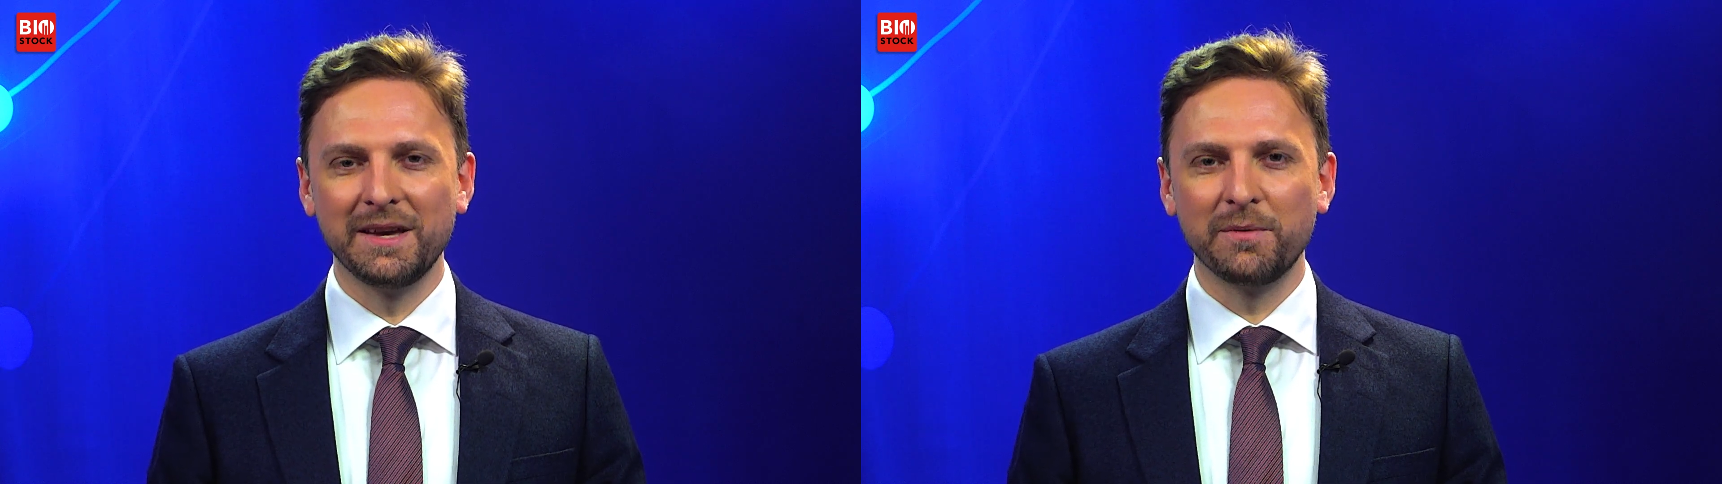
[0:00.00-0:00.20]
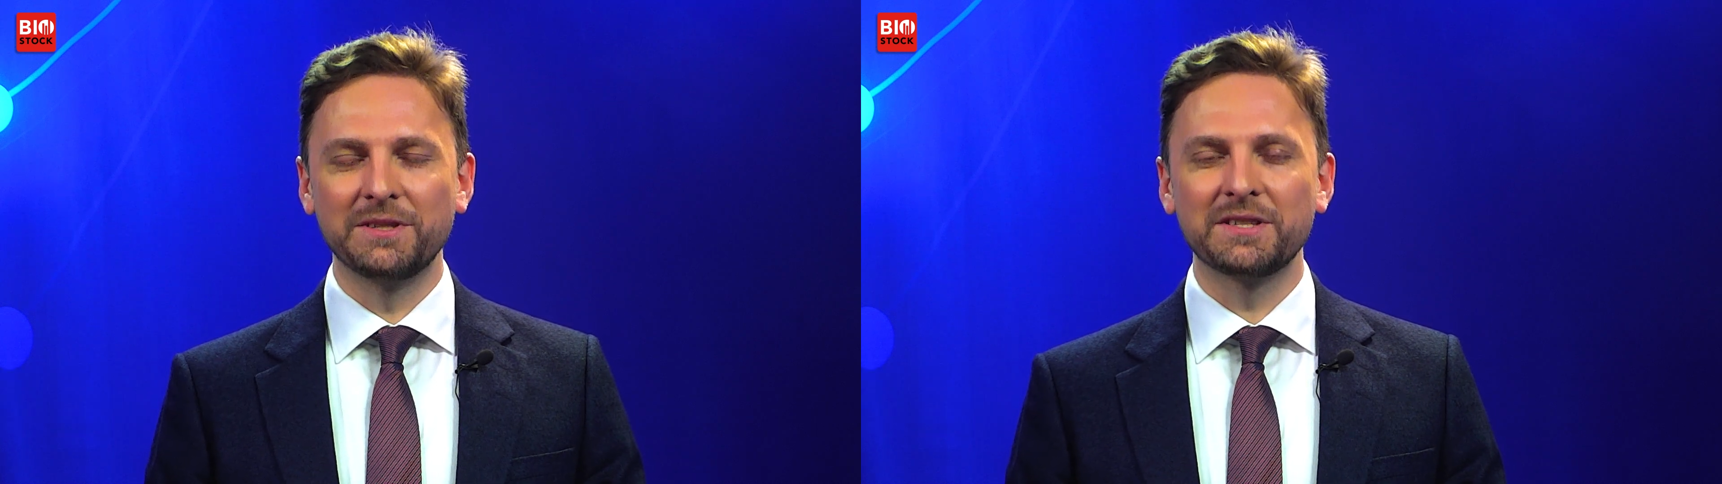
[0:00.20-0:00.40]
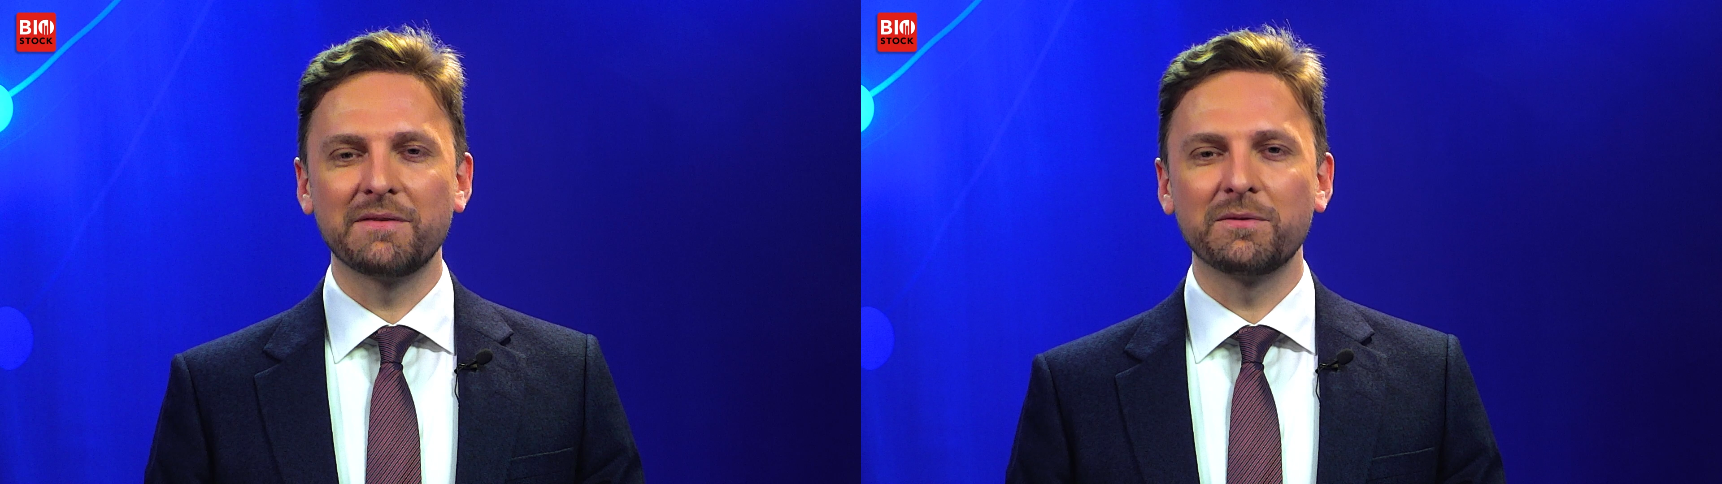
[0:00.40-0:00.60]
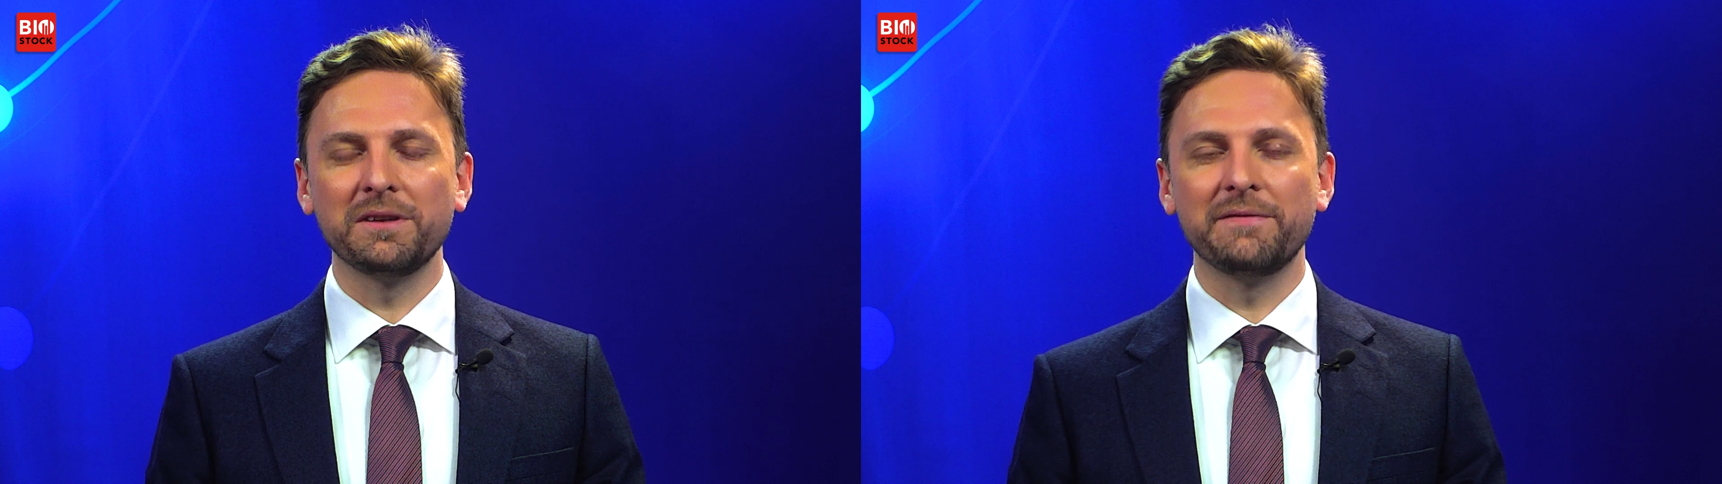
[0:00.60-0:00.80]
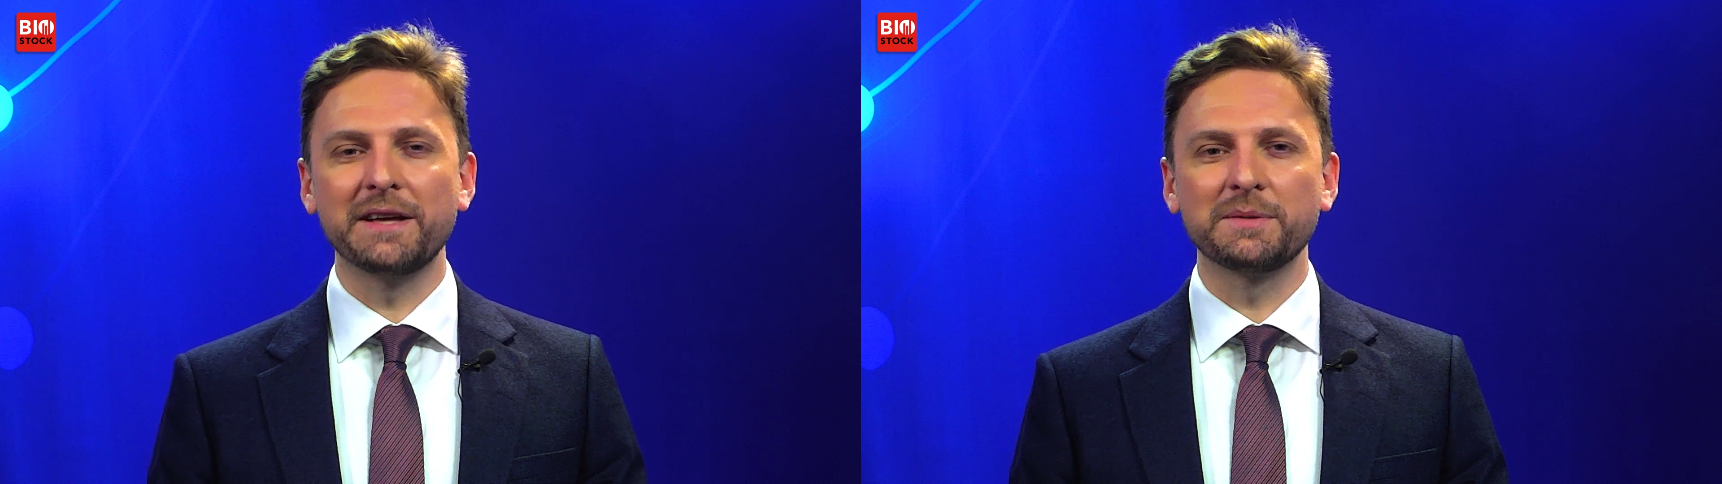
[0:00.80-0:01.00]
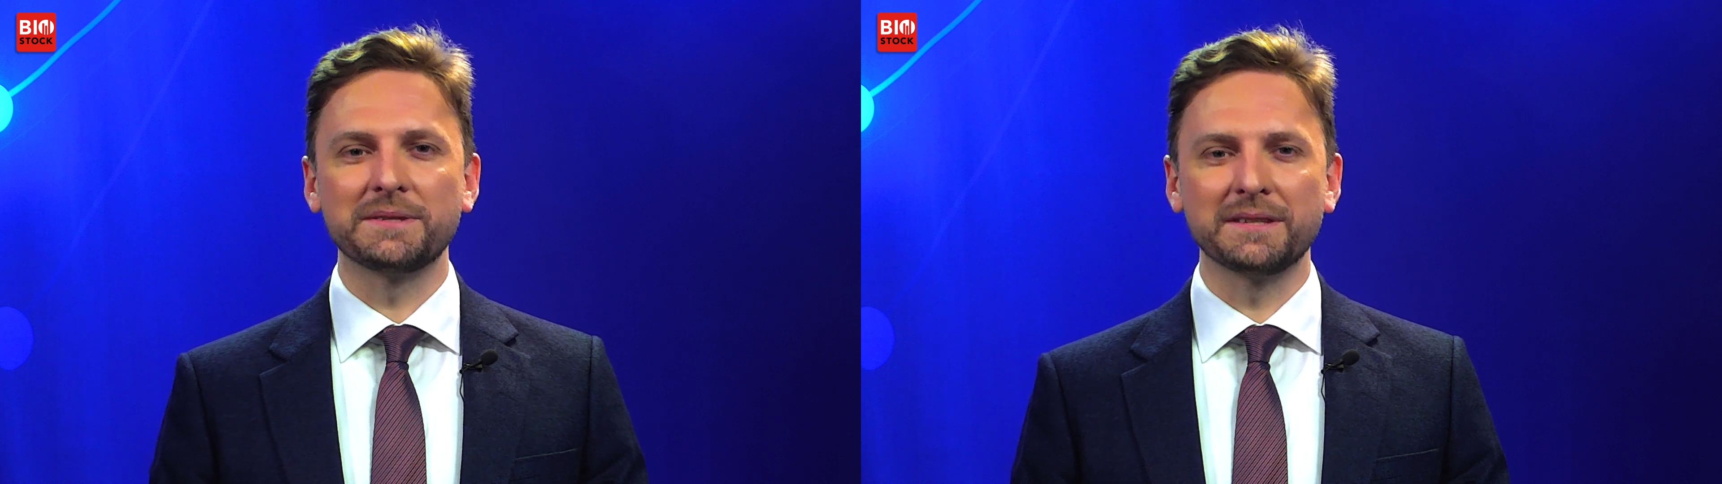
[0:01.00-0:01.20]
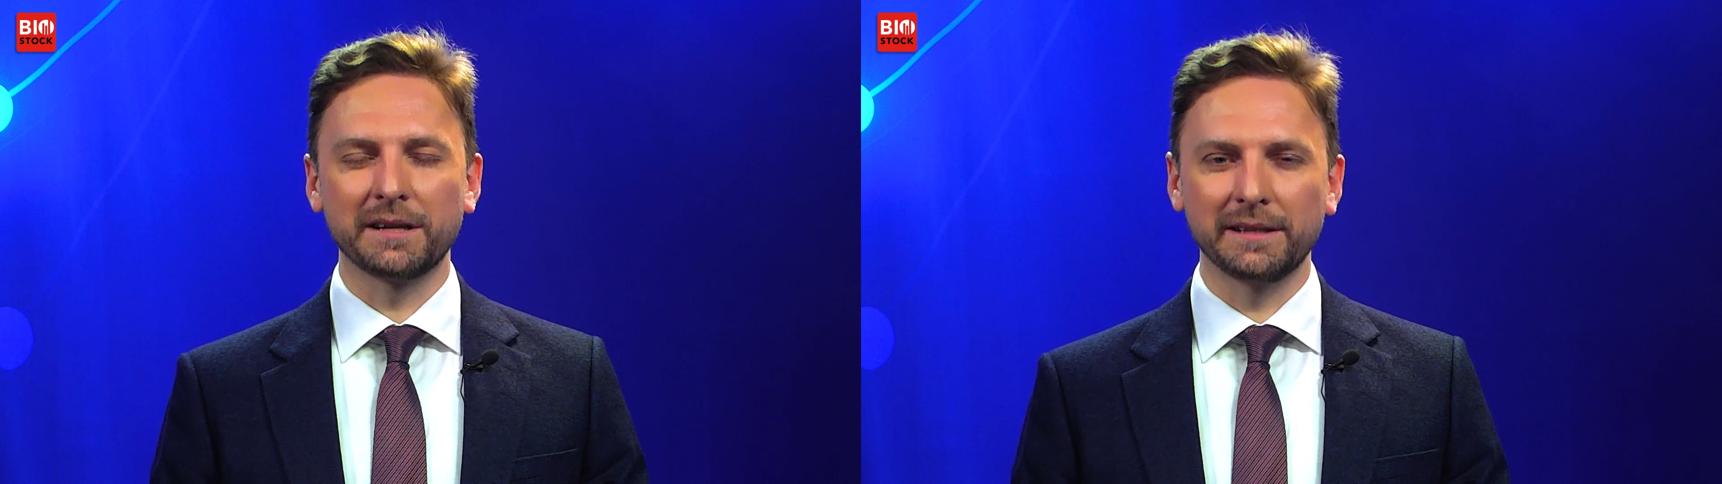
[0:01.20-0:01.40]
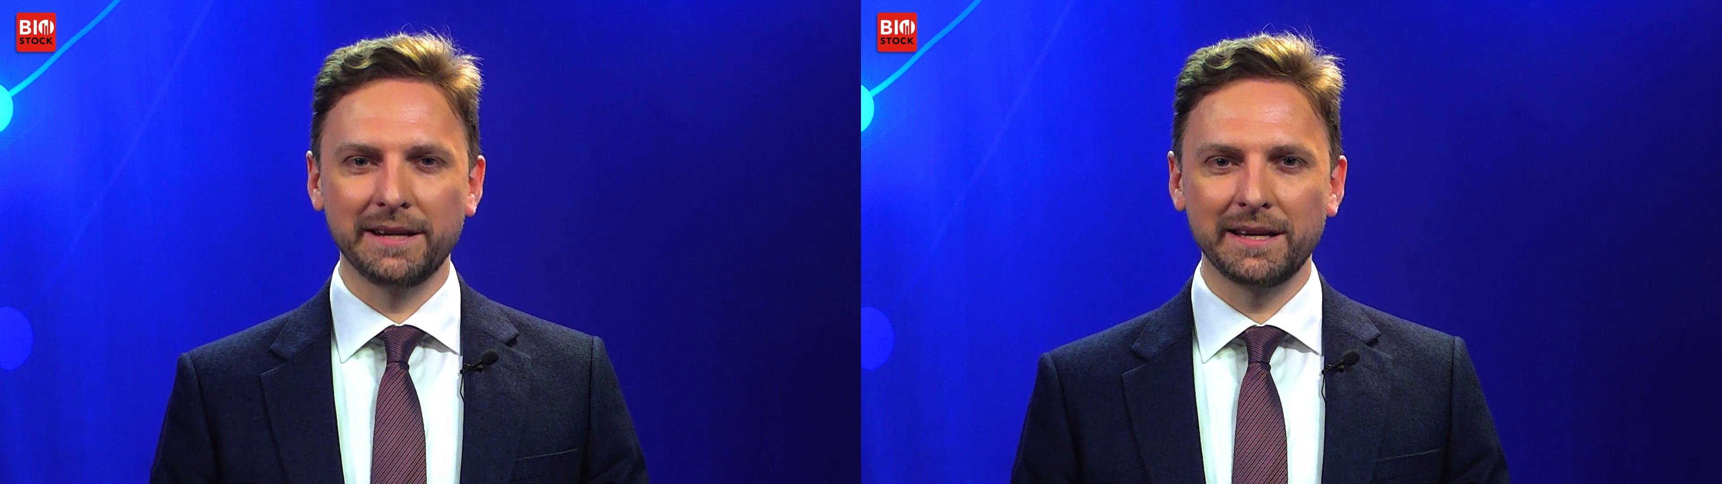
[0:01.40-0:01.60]
With several advancements in the
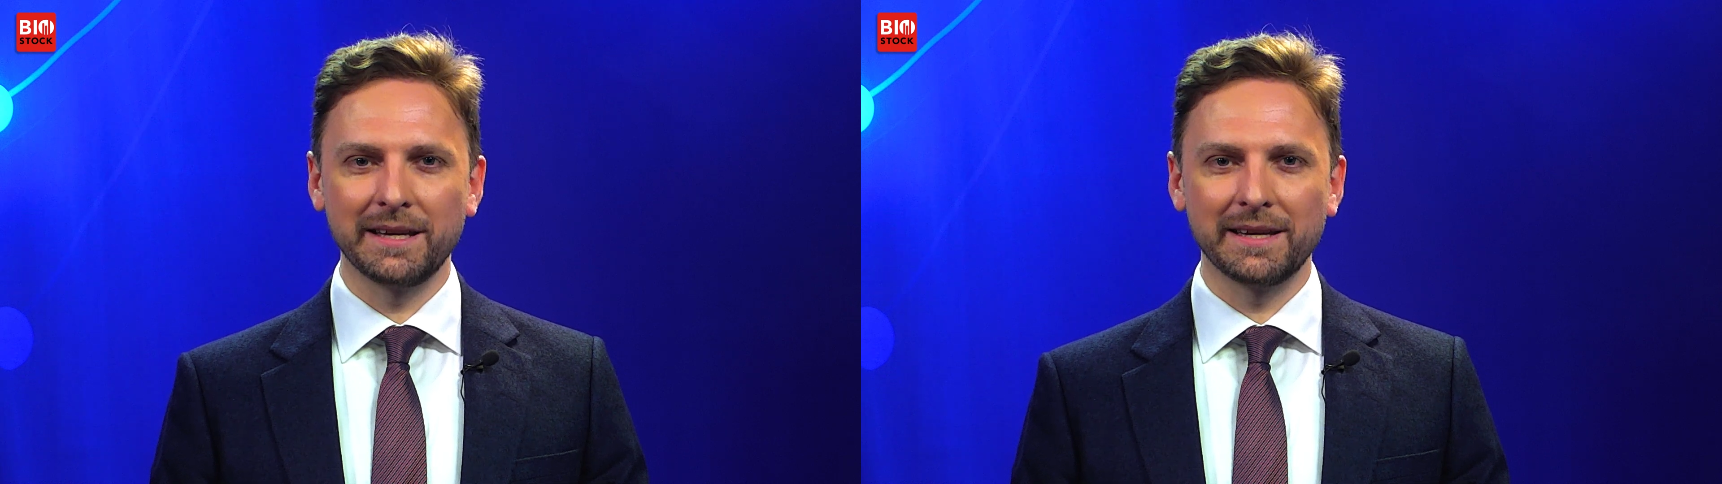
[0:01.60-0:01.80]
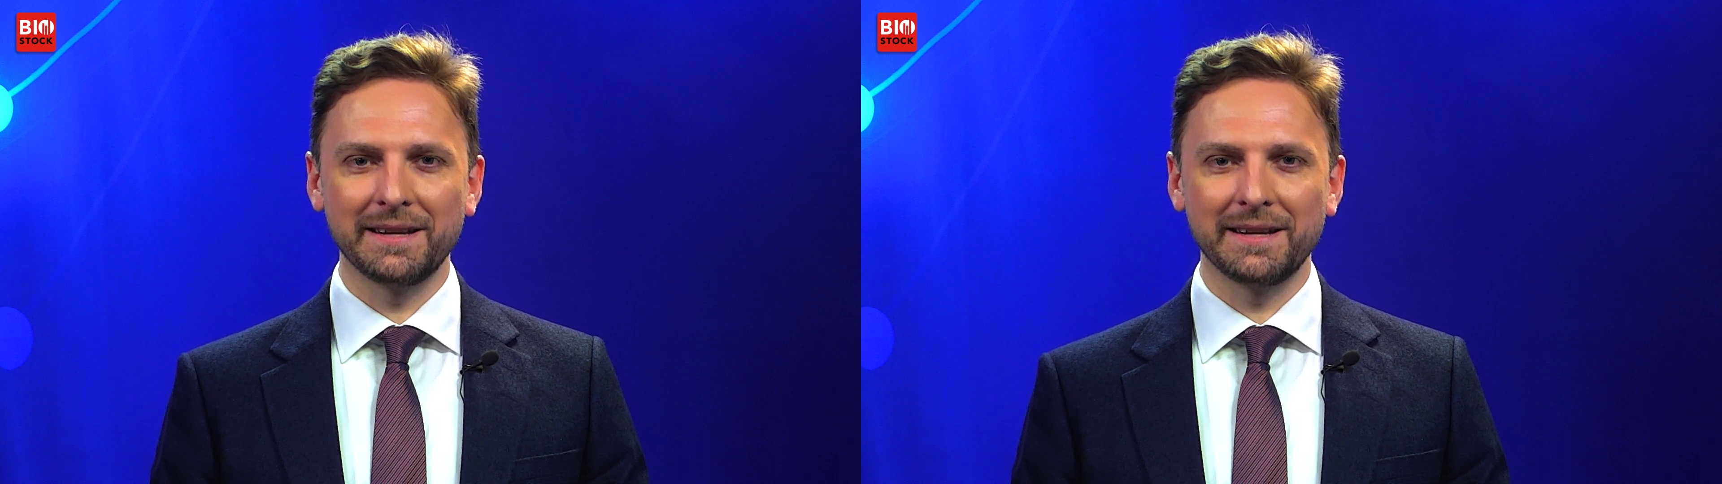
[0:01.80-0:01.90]
clinic,